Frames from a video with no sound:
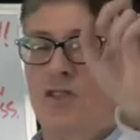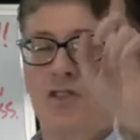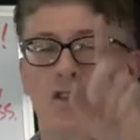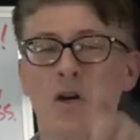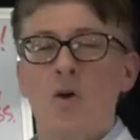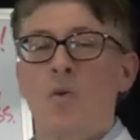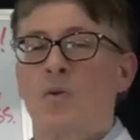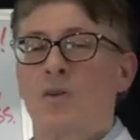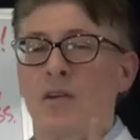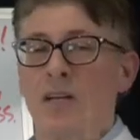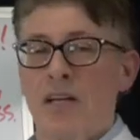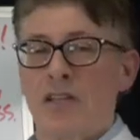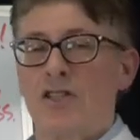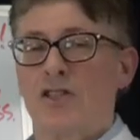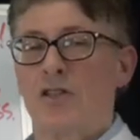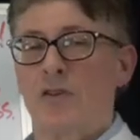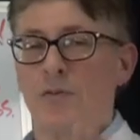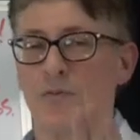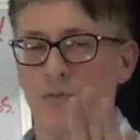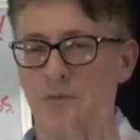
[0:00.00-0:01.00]
Don't
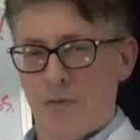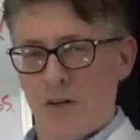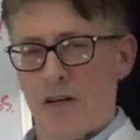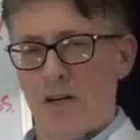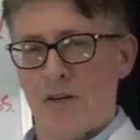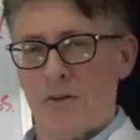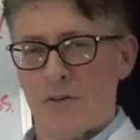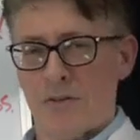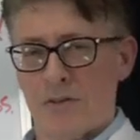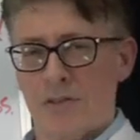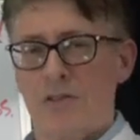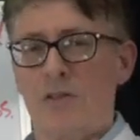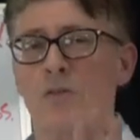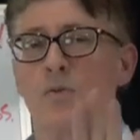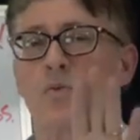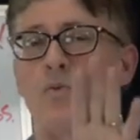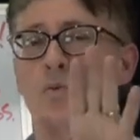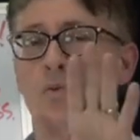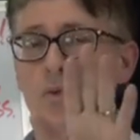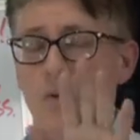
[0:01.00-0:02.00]
let your fears
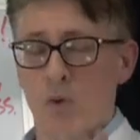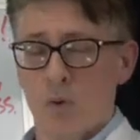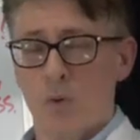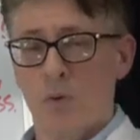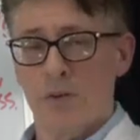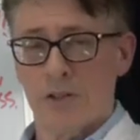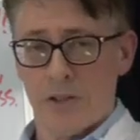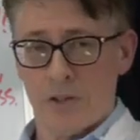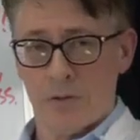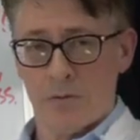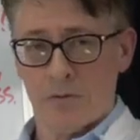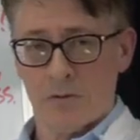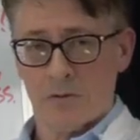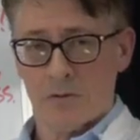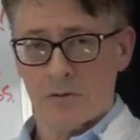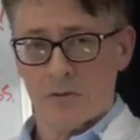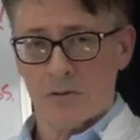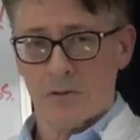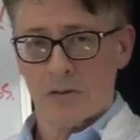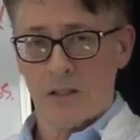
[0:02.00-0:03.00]
rule you.
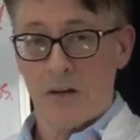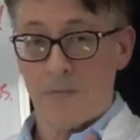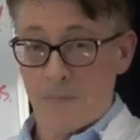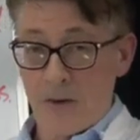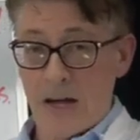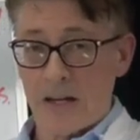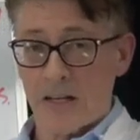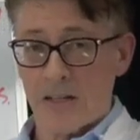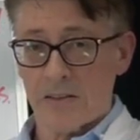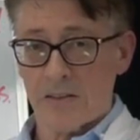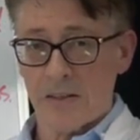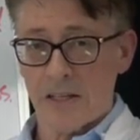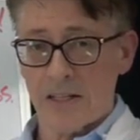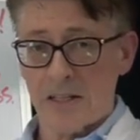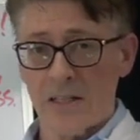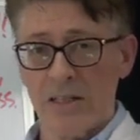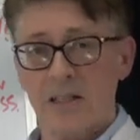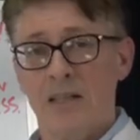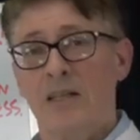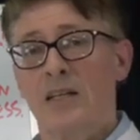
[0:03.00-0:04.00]
If
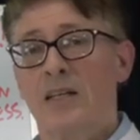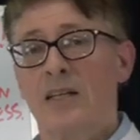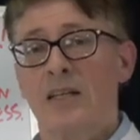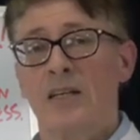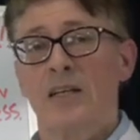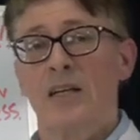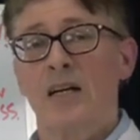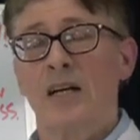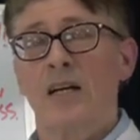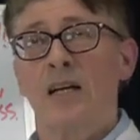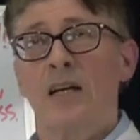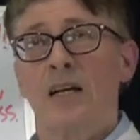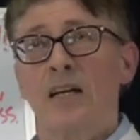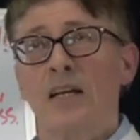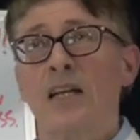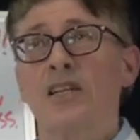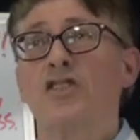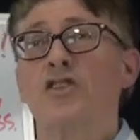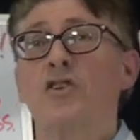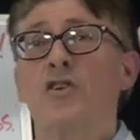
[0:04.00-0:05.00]
anything,
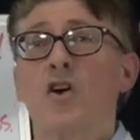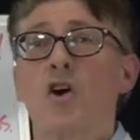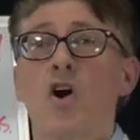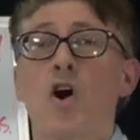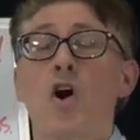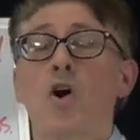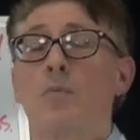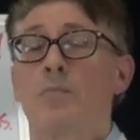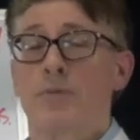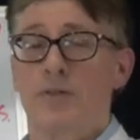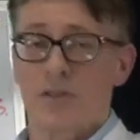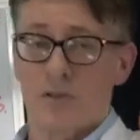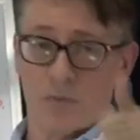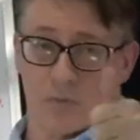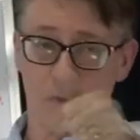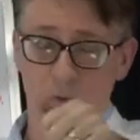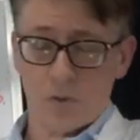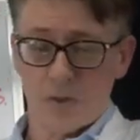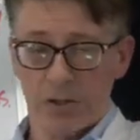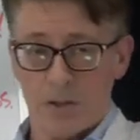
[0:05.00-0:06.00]
let your hopes
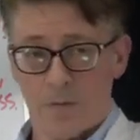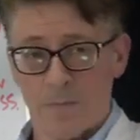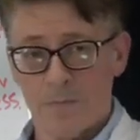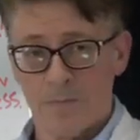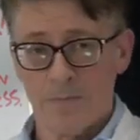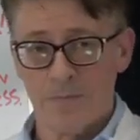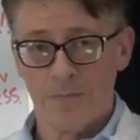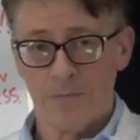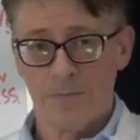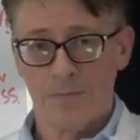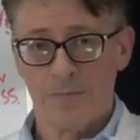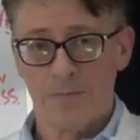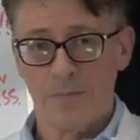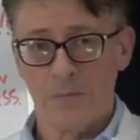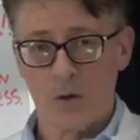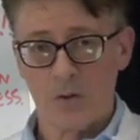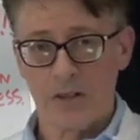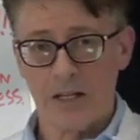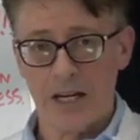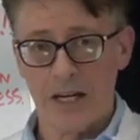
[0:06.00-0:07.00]
rule you,
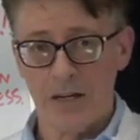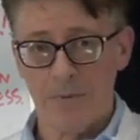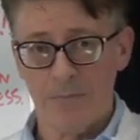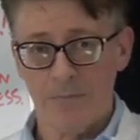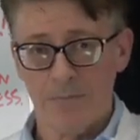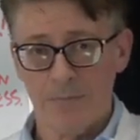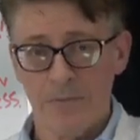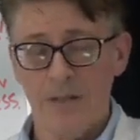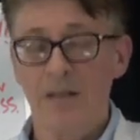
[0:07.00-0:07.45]
okay?